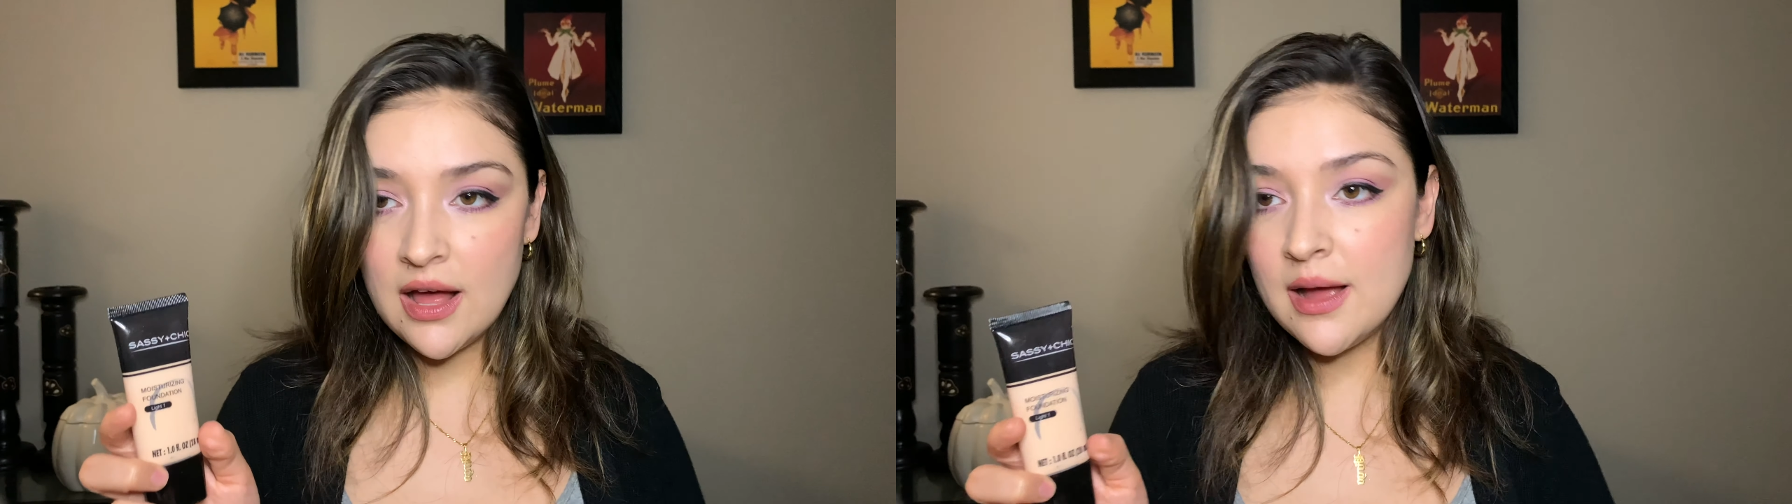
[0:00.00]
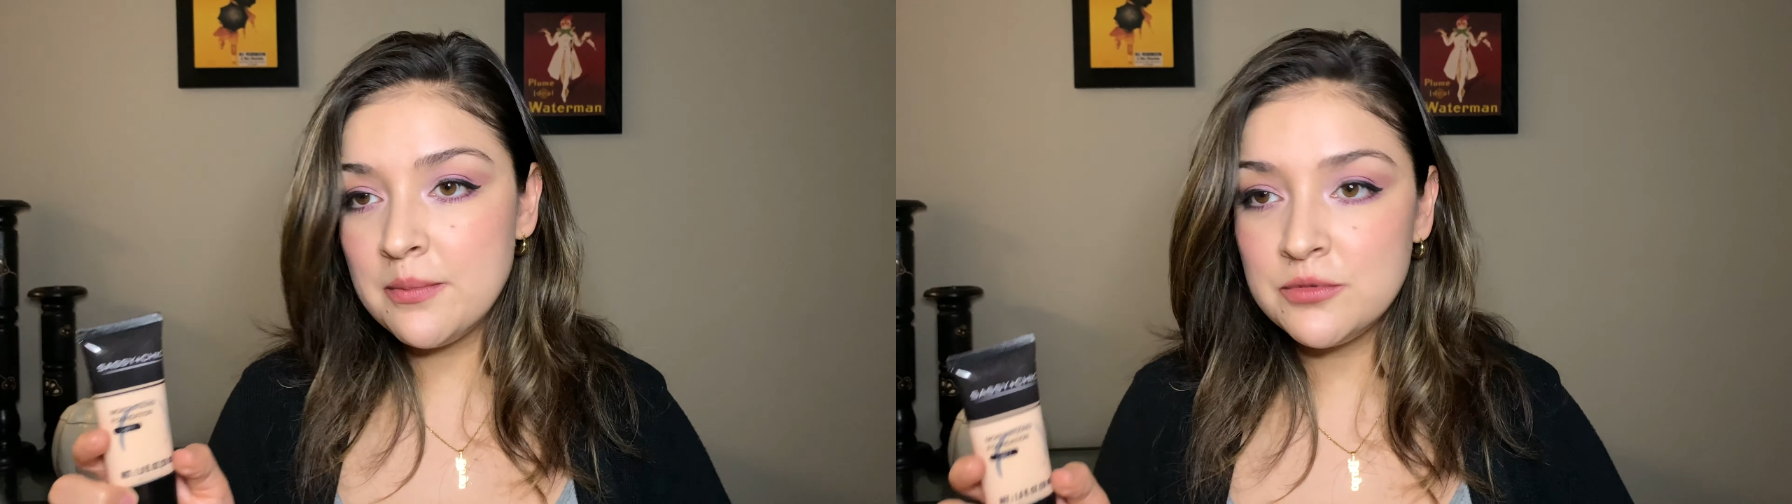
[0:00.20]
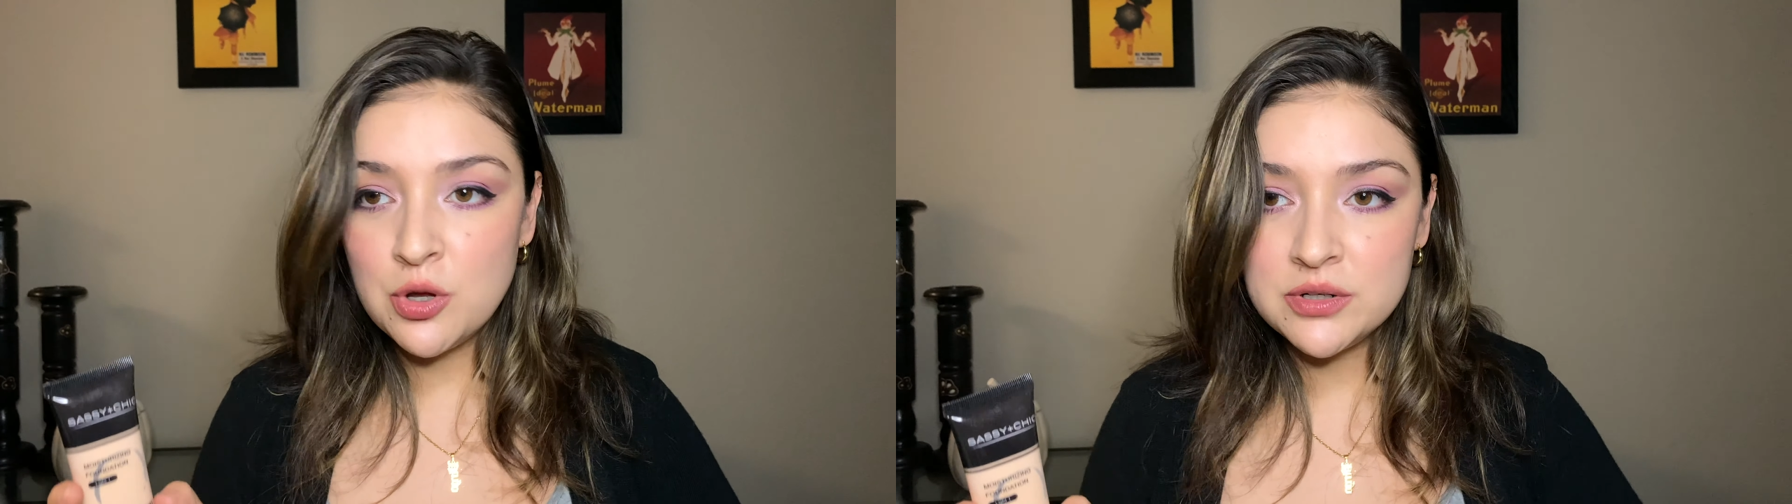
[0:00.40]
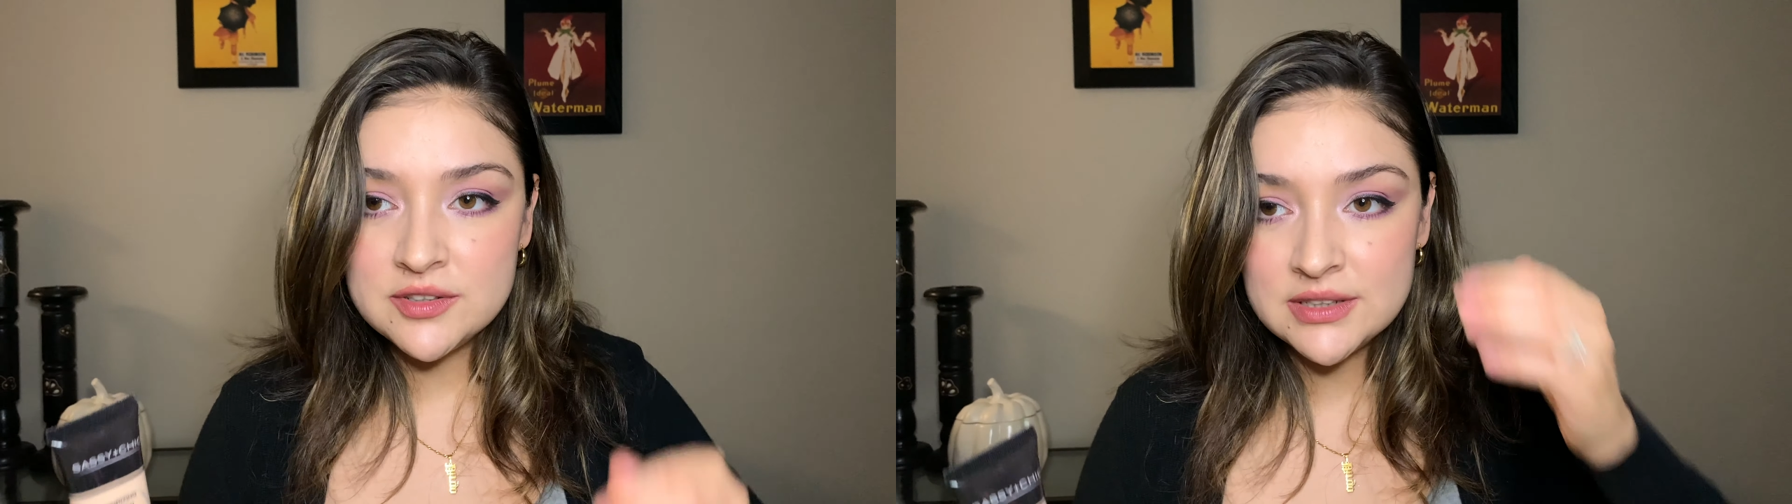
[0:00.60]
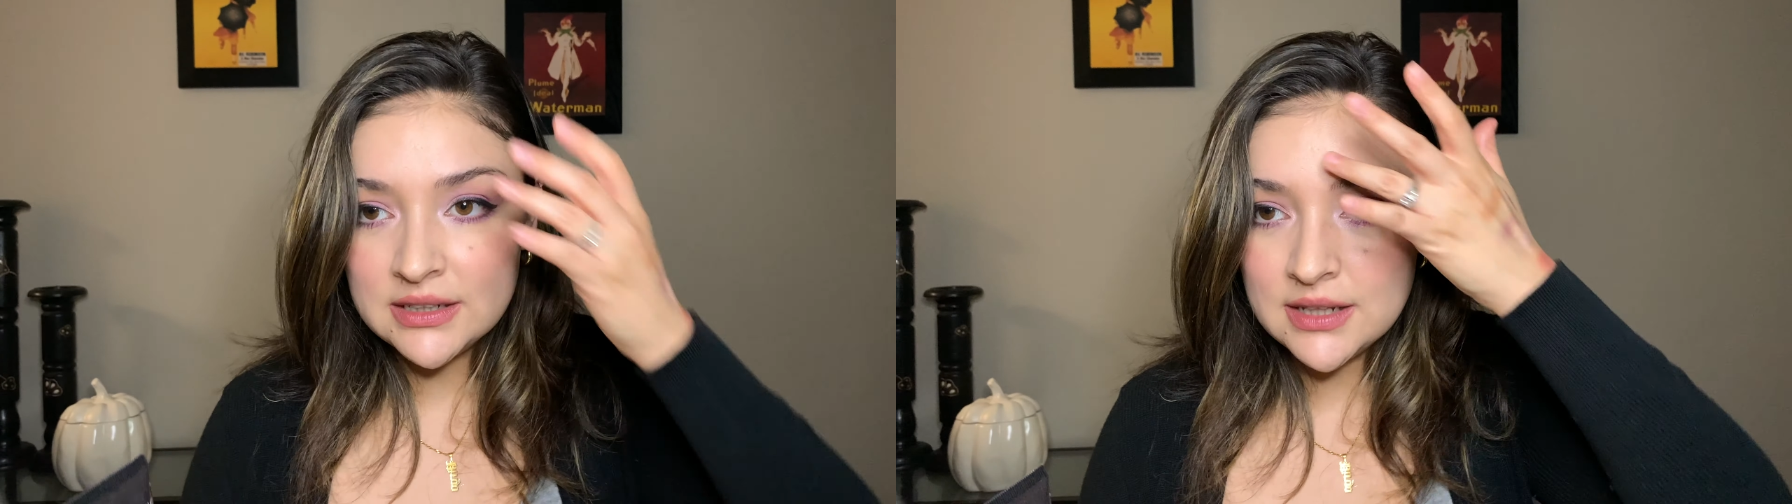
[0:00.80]
I'm
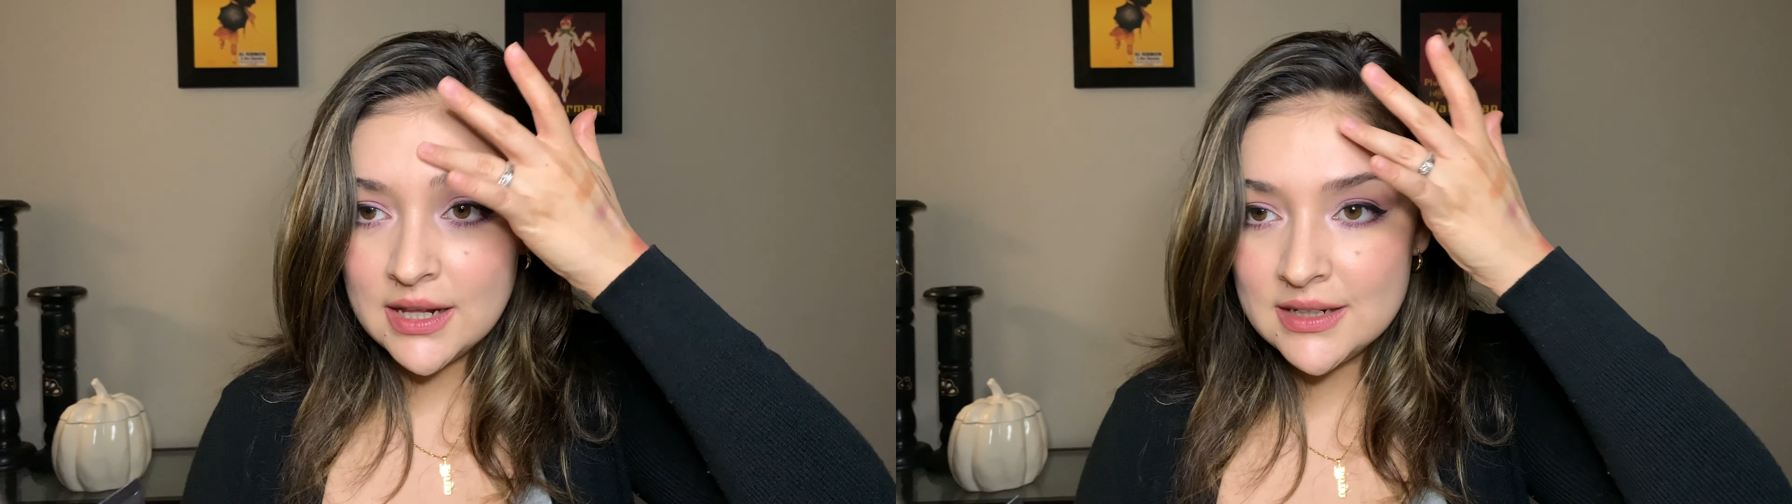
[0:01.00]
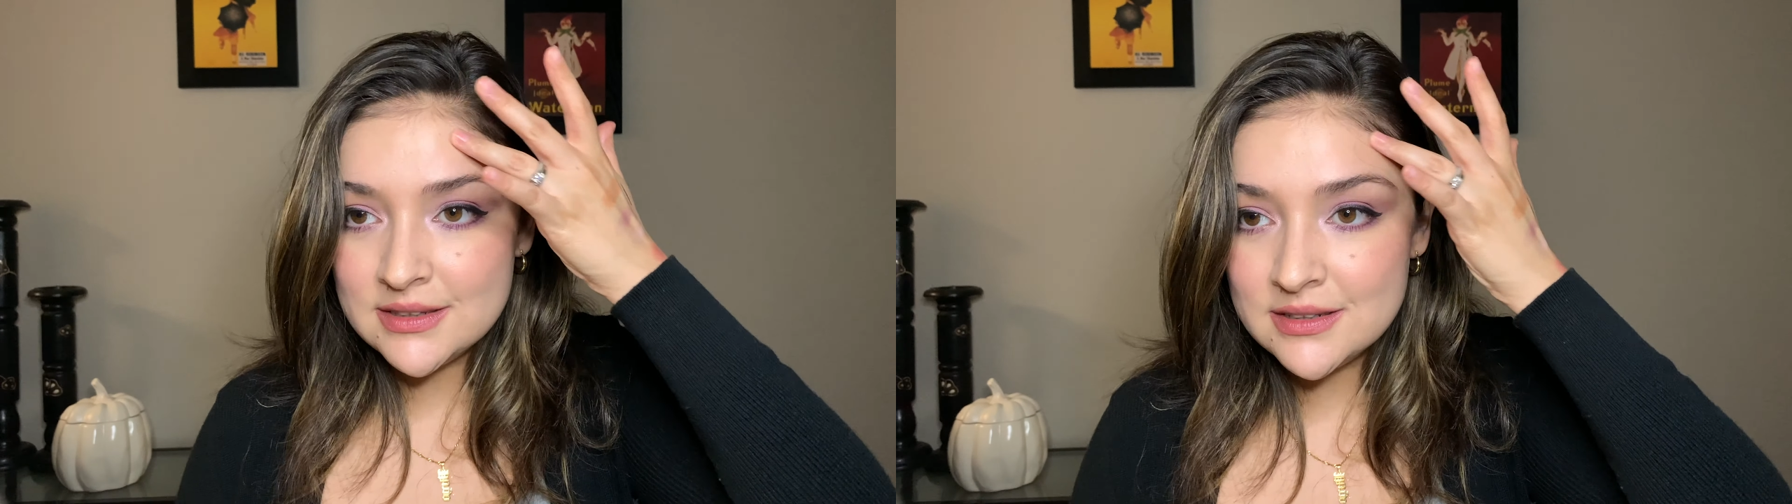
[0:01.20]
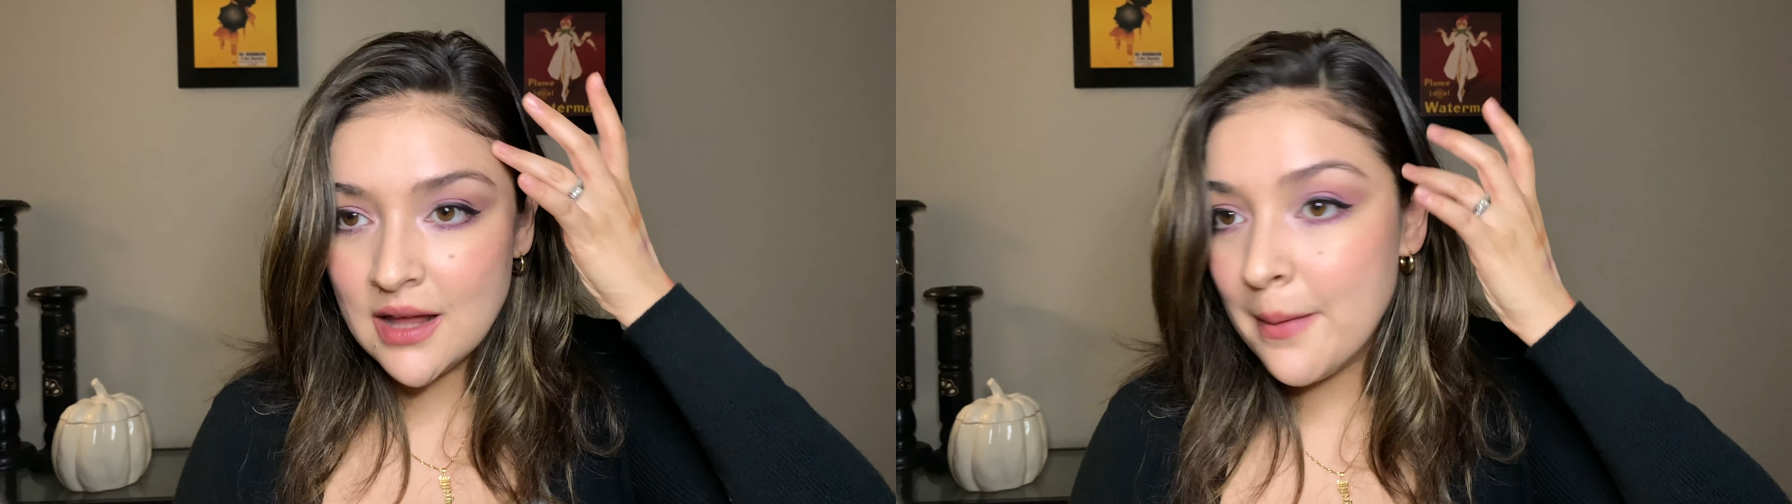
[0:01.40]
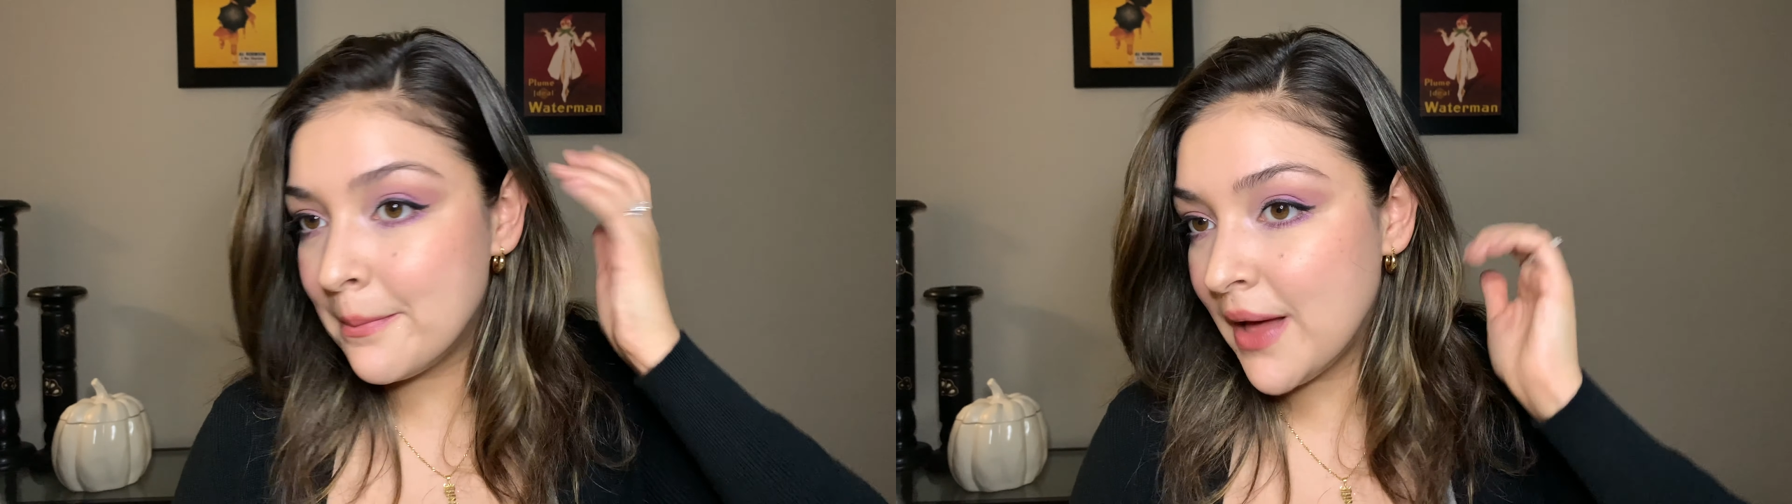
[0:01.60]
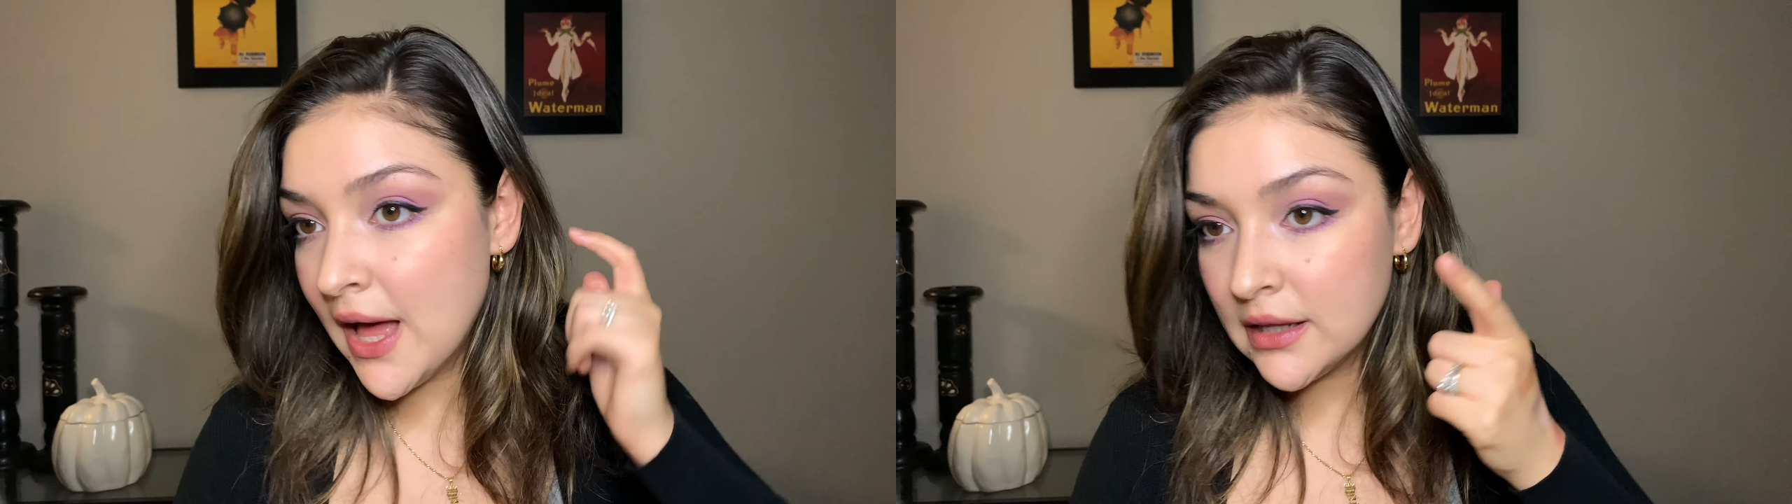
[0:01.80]
noticing that it's not
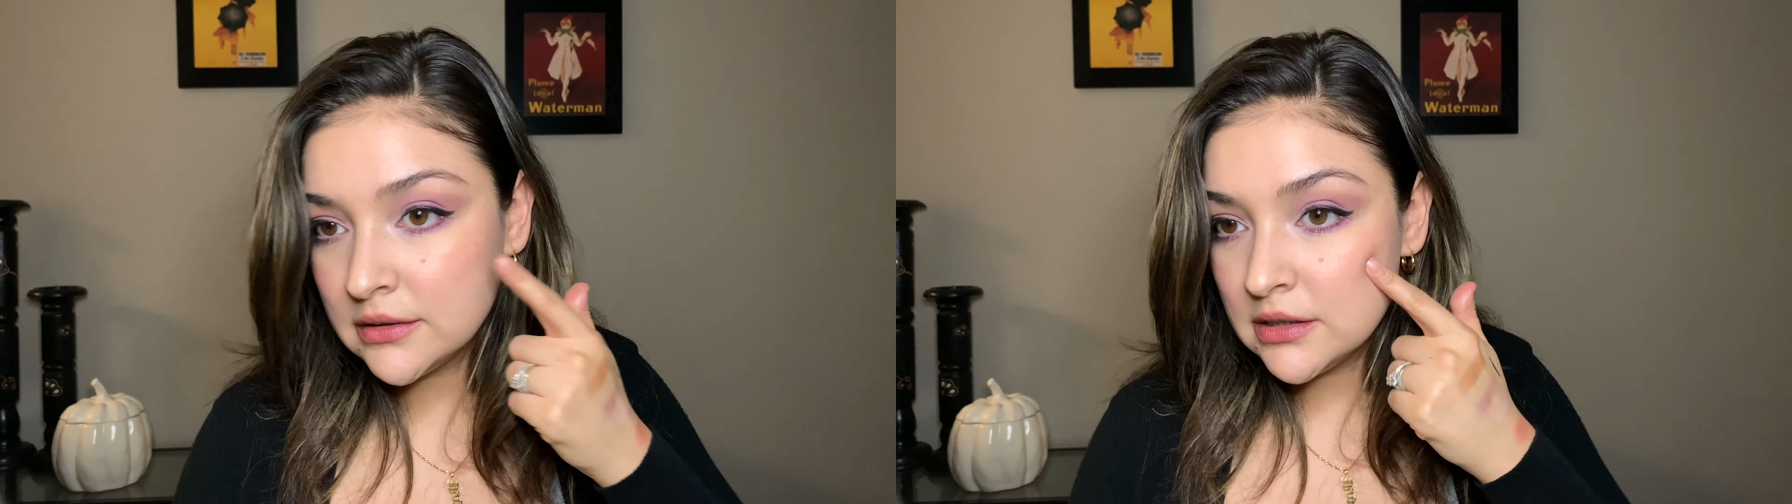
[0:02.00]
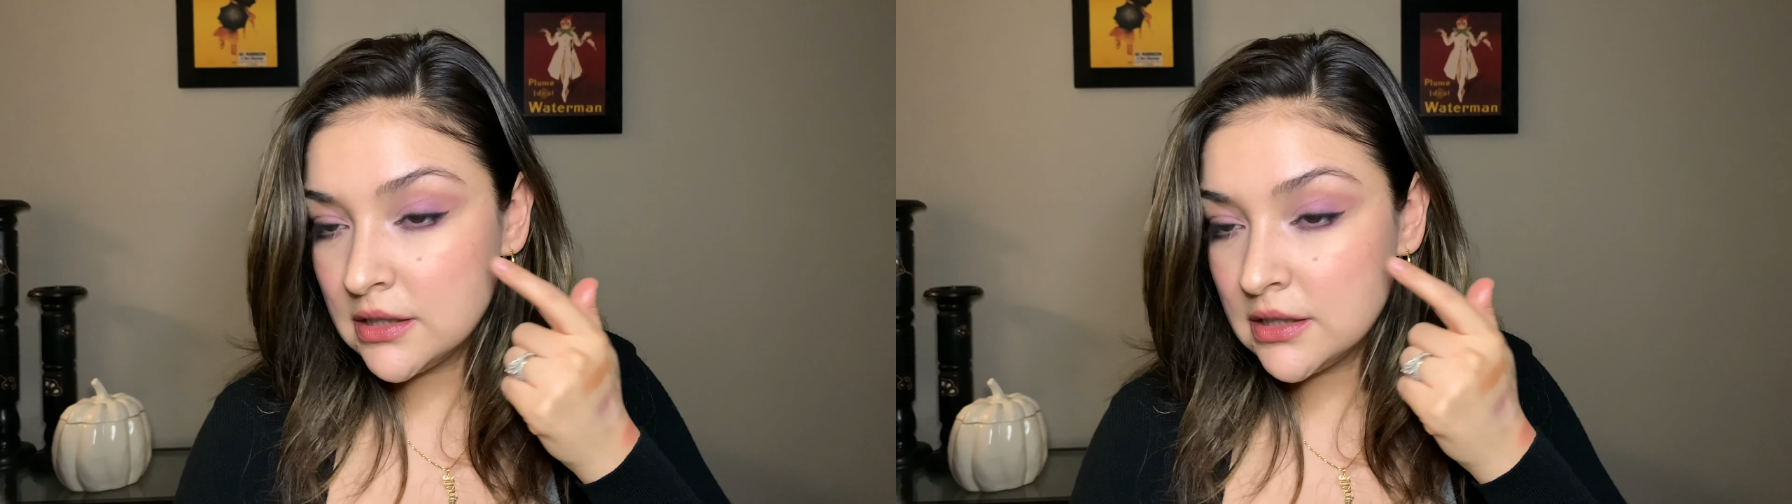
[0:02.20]
matte.